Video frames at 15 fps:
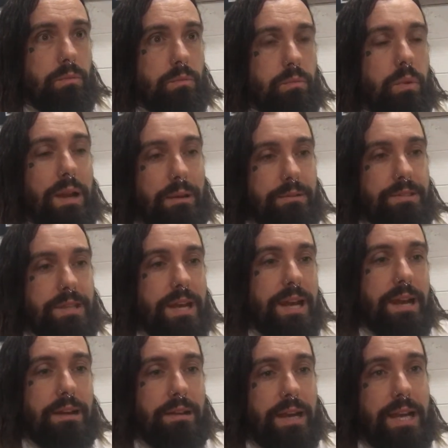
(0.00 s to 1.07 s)
when I was
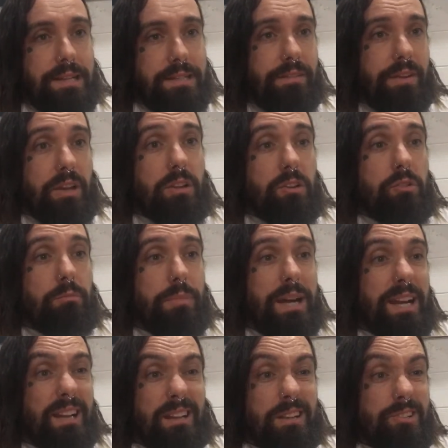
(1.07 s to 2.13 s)
there, I asked if I could
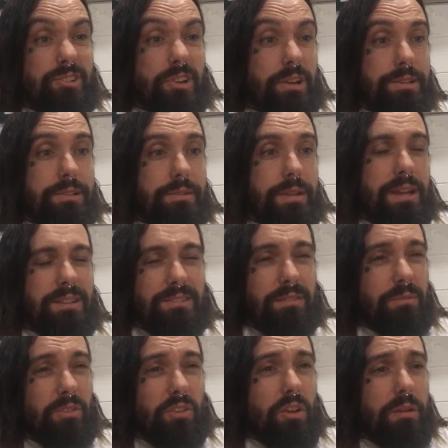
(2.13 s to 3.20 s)
come back and just got into it there.
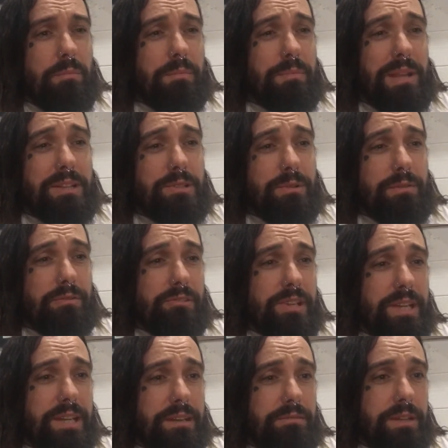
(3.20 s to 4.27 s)
So I've not even been into it for
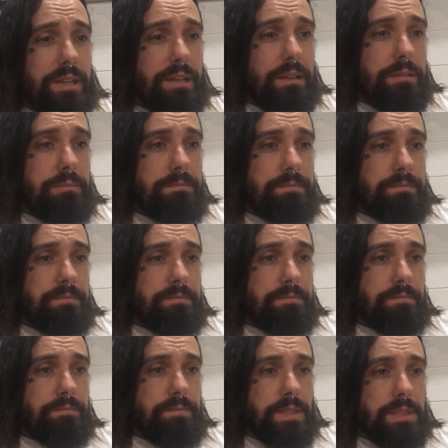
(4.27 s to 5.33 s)
a year, really.
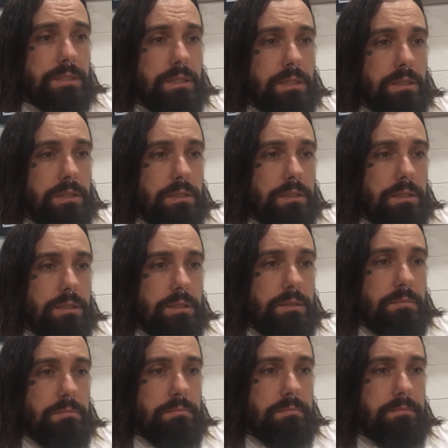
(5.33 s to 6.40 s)

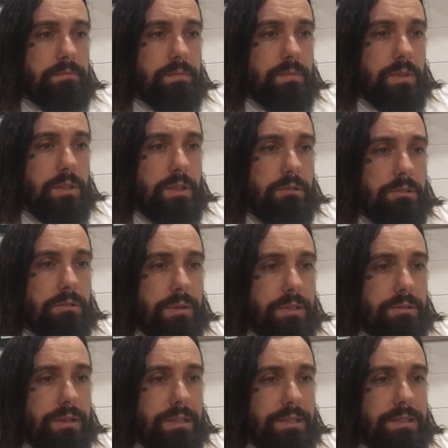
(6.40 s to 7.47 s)
Do you speak
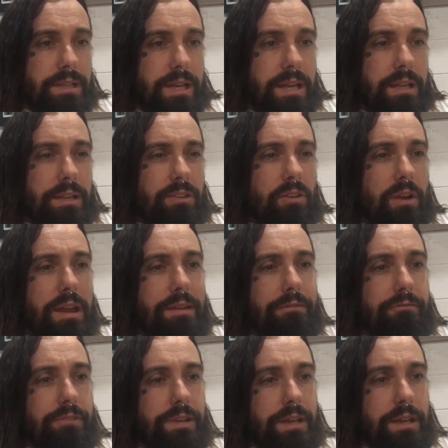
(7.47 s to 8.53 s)
to Alice daily? Not
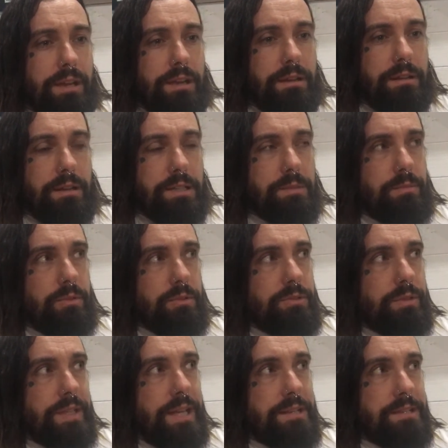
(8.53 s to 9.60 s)
every day. I spoke to
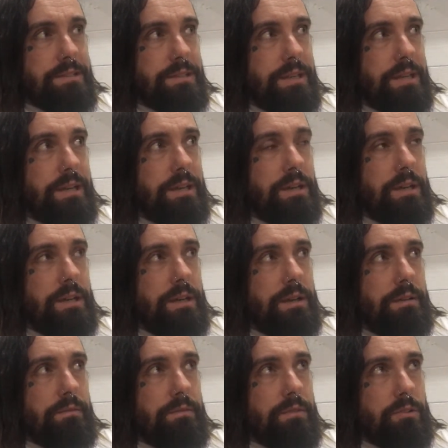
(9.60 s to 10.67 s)
her yesterday.
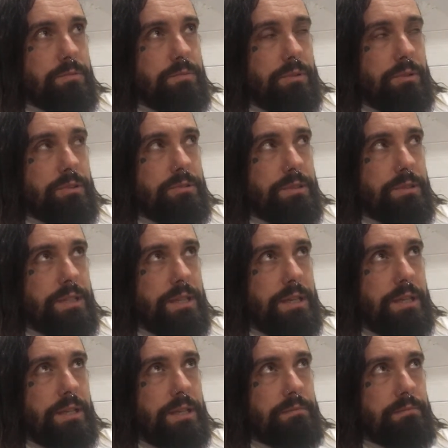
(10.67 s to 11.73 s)
Not spoke to her
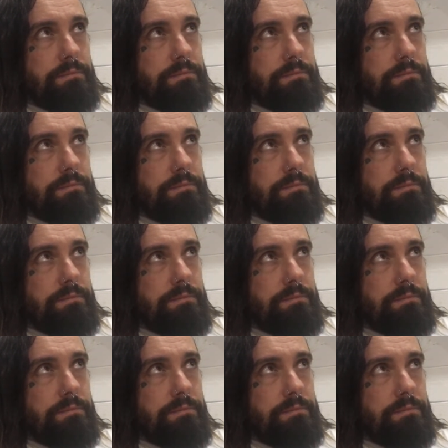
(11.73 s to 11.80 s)
today.